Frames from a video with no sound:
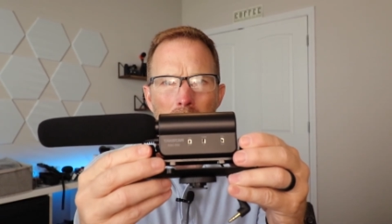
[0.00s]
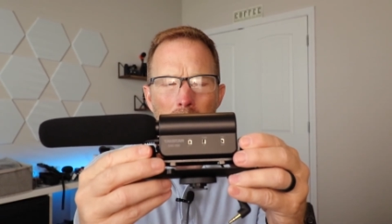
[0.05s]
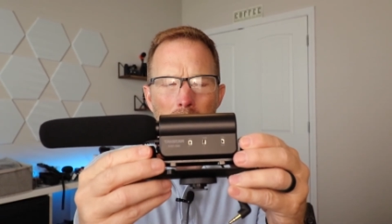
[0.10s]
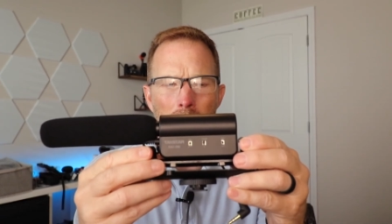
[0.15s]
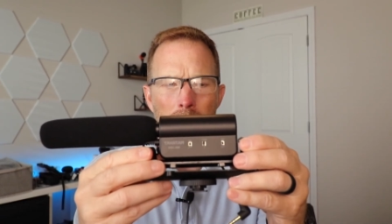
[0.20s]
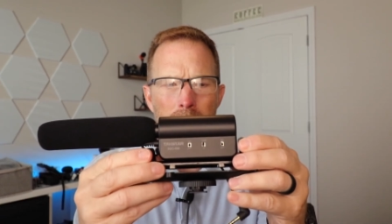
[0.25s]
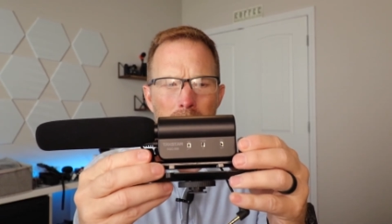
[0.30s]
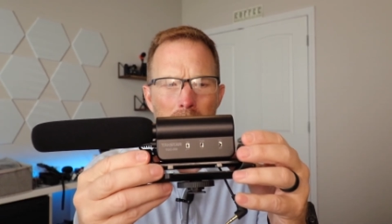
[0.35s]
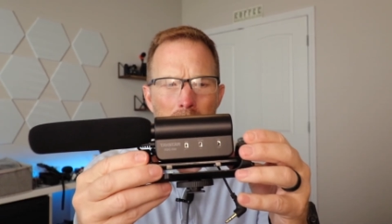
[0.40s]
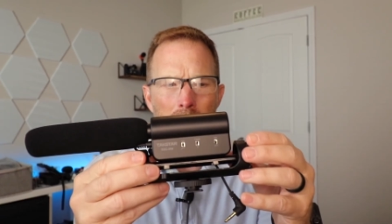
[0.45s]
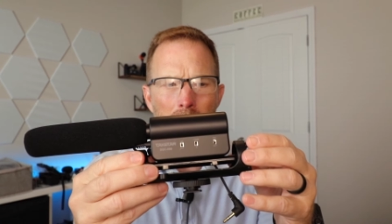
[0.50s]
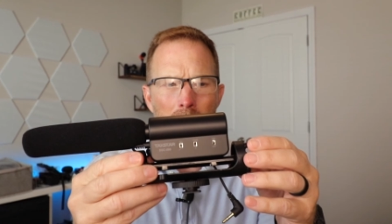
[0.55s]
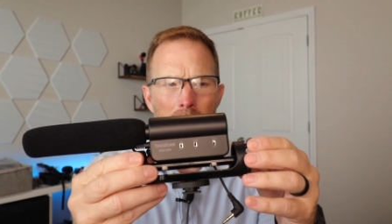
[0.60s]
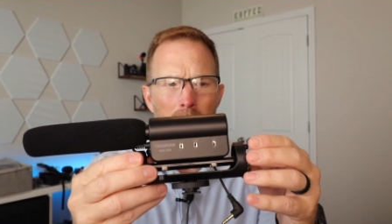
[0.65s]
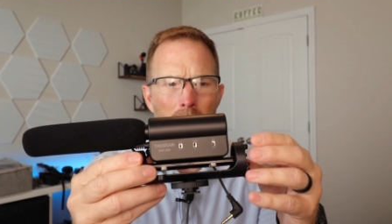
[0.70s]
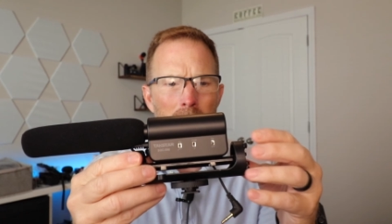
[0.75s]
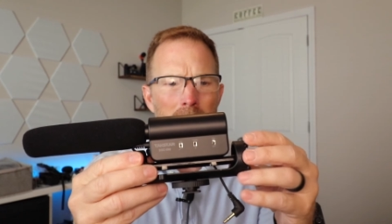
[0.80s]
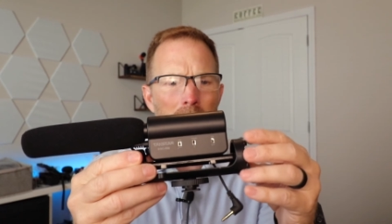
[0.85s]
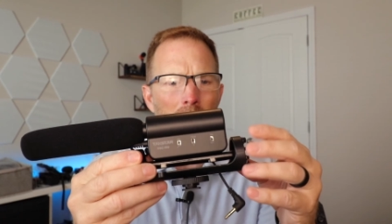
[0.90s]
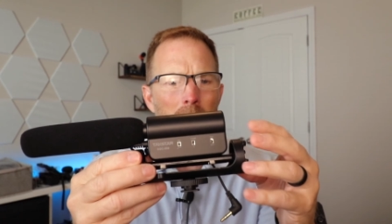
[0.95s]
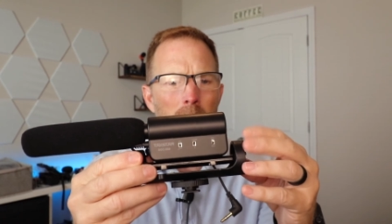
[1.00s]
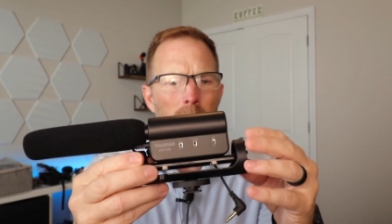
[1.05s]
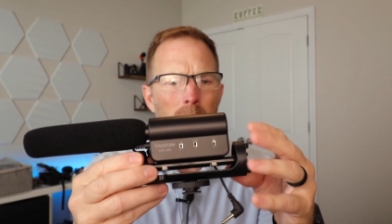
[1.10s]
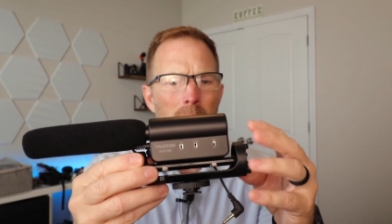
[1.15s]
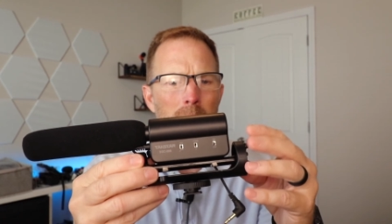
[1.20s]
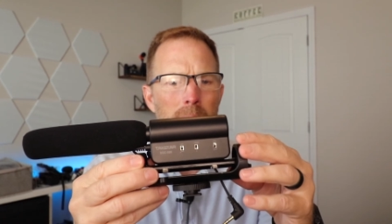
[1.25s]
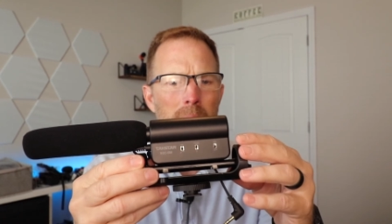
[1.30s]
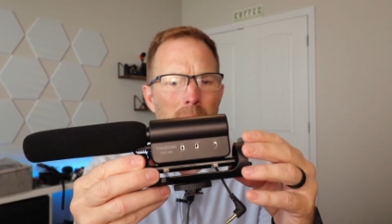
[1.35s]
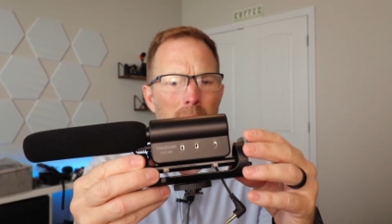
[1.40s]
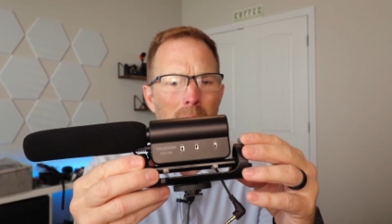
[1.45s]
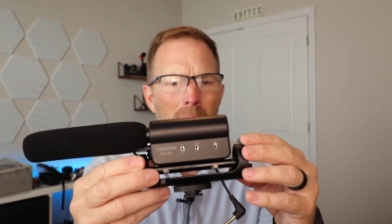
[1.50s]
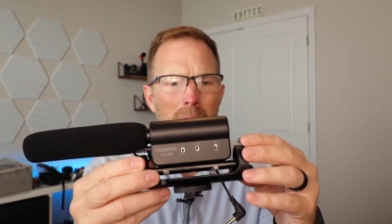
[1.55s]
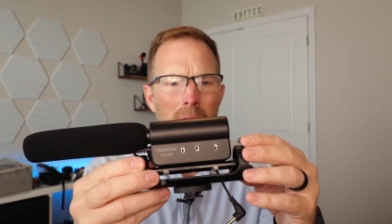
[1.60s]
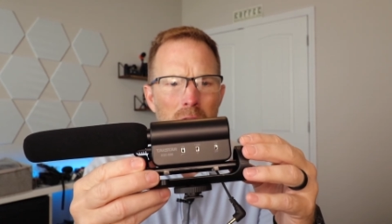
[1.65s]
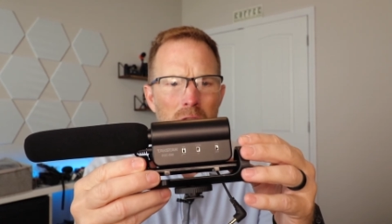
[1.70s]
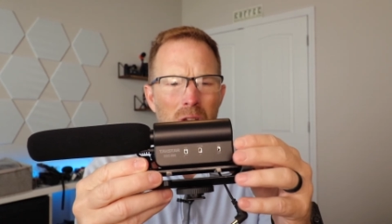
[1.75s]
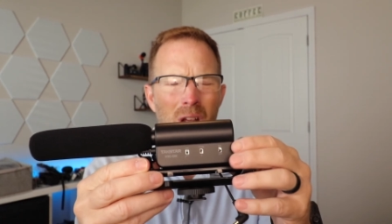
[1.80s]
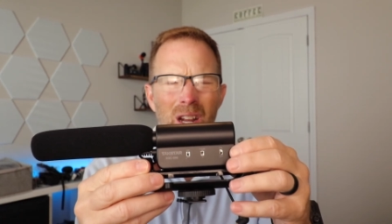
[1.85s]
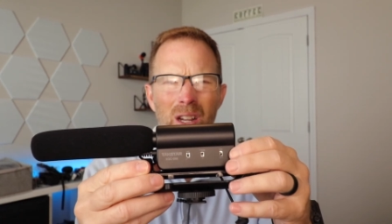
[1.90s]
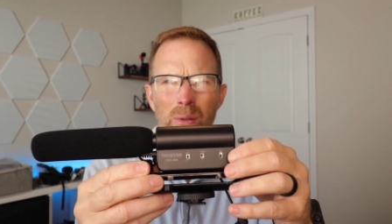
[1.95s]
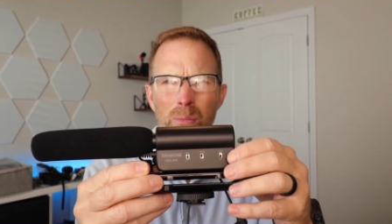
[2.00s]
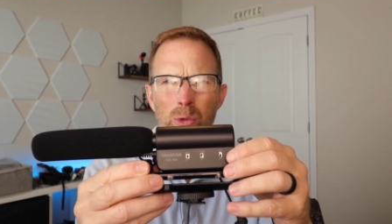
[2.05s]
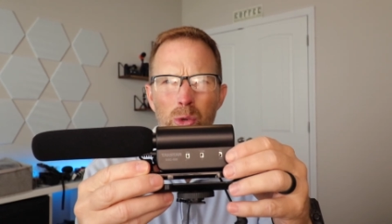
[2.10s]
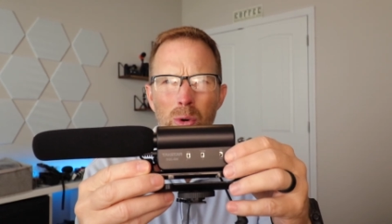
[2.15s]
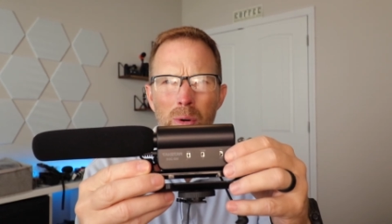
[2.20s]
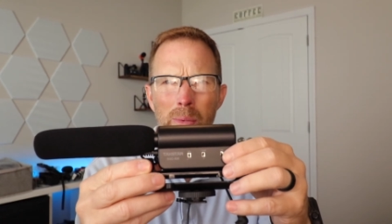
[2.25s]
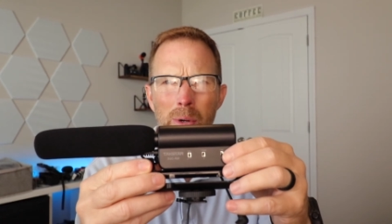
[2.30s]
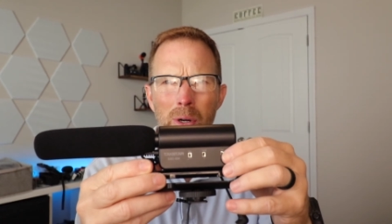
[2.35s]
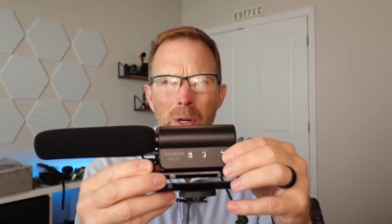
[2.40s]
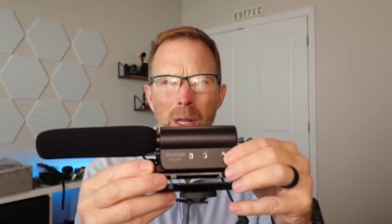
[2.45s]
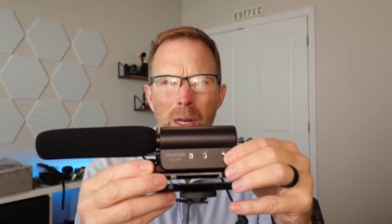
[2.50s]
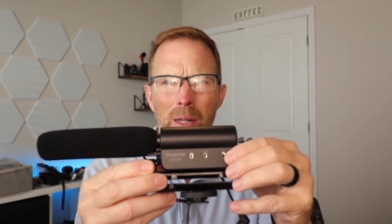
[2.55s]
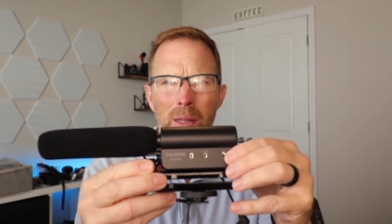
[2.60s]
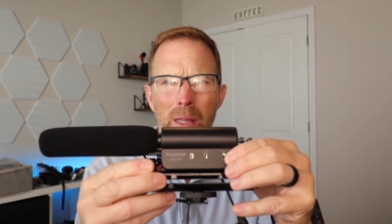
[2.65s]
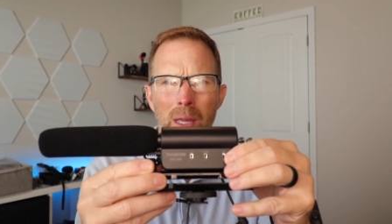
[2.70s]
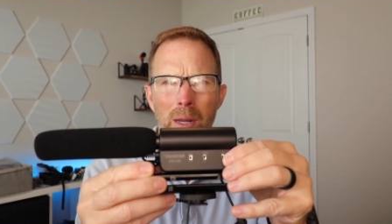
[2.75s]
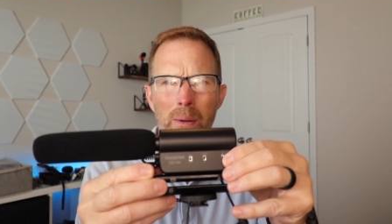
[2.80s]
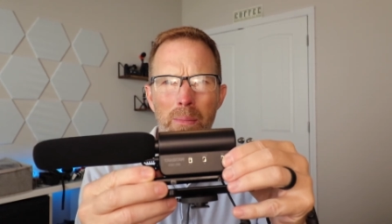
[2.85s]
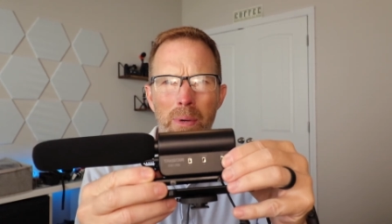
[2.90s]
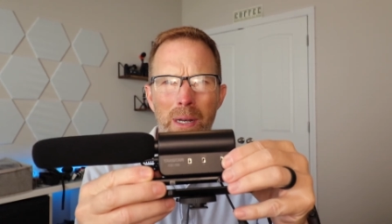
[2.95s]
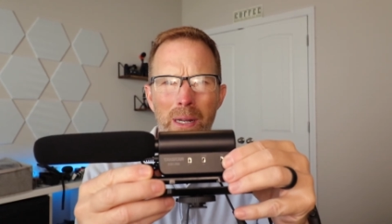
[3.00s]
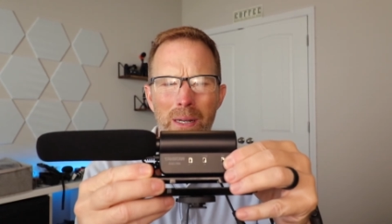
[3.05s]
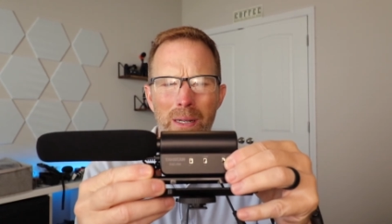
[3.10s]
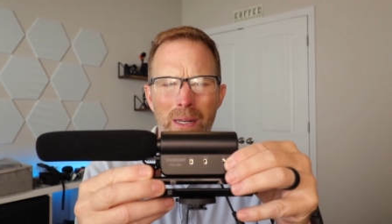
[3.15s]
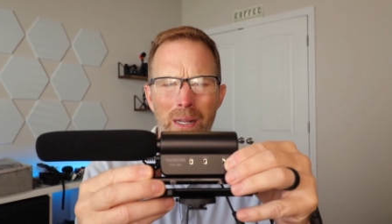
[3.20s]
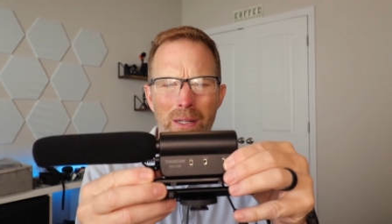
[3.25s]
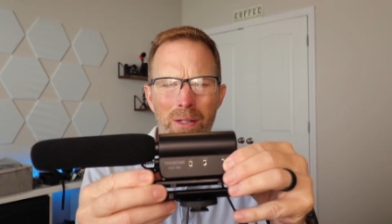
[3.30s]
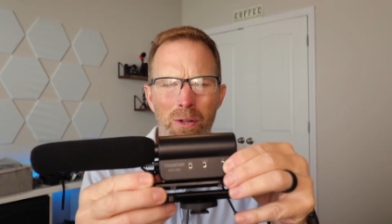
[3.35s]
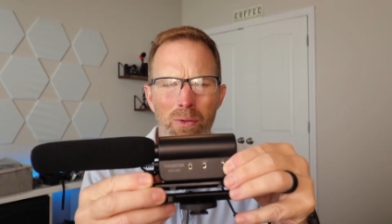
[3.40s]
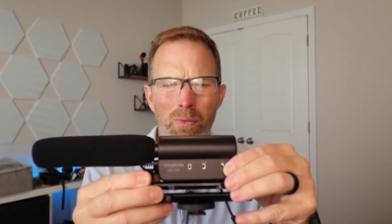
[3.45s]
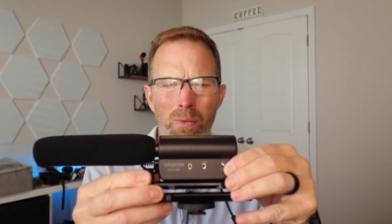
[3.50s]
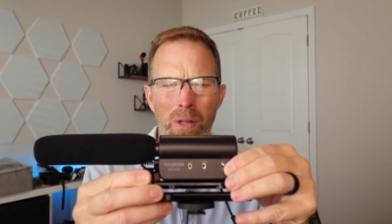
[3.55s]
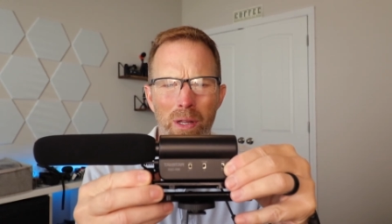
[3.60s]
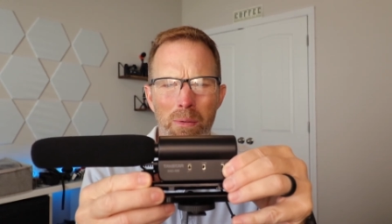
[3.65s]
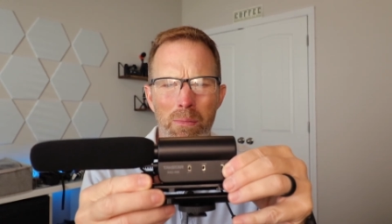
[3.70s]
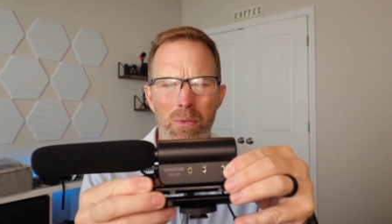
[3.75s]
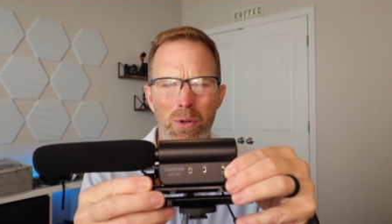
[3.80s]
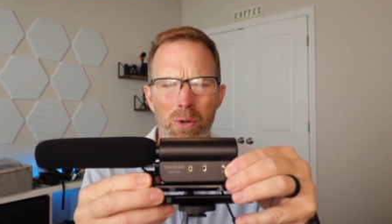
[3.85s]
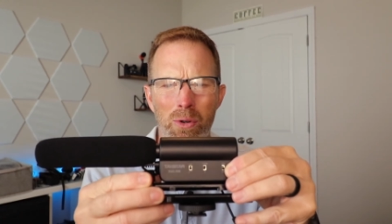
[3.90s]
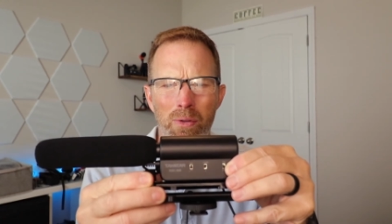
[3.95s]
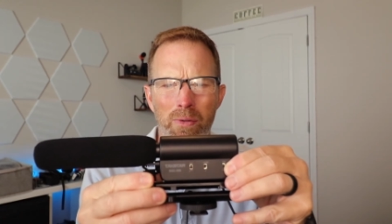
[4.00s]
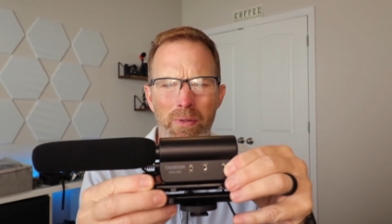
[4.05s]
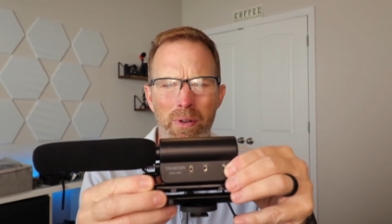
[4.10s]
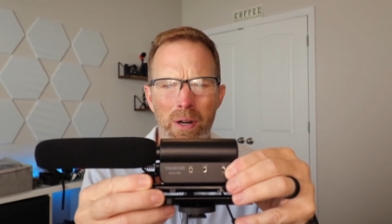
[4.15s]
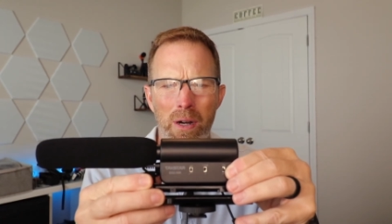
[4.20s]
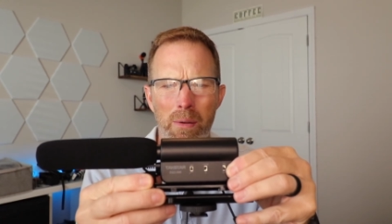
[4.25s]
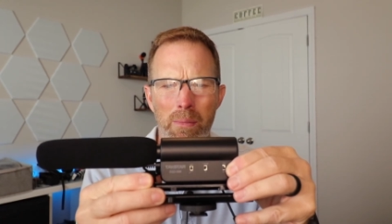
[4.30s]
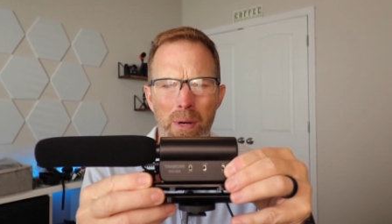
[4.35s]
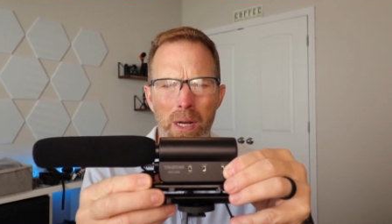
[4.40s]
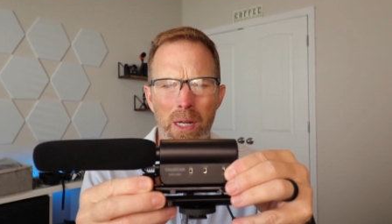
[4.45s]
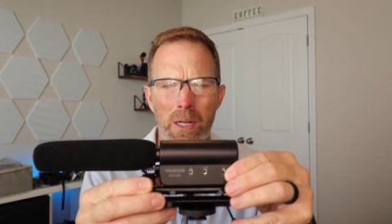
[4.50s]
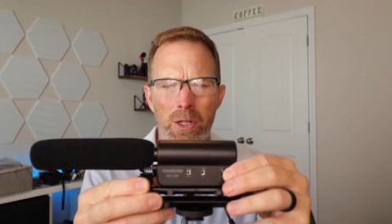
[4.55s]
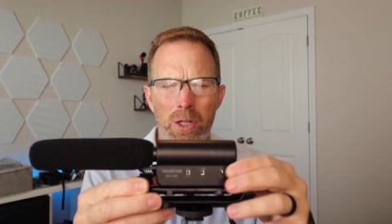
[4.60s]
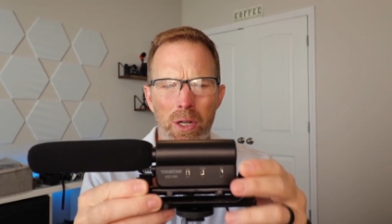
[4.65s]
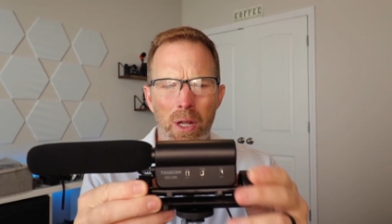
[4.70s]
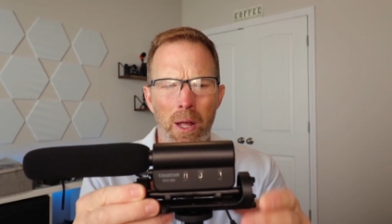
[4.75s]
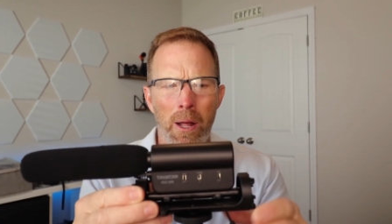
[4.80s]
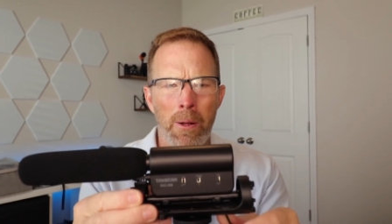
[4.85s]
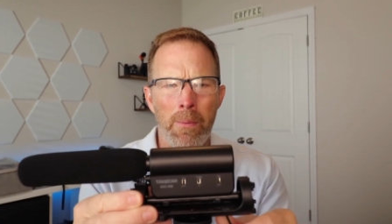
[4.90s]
it looks like it would be like a shock absorber kind of thing, but it doesn't really move very much.